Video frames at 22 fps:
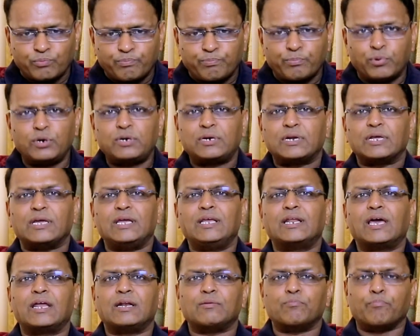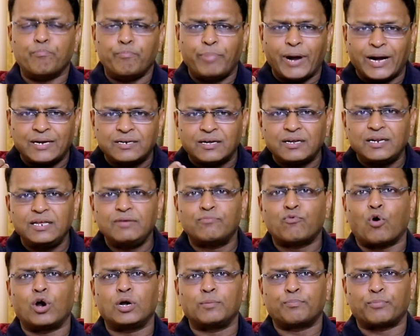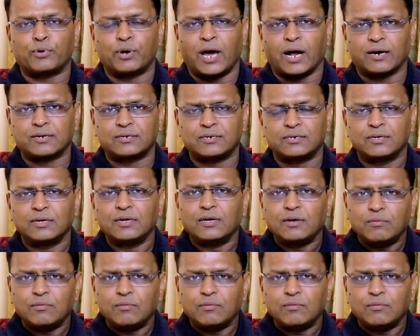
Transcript: put in a better evolved product,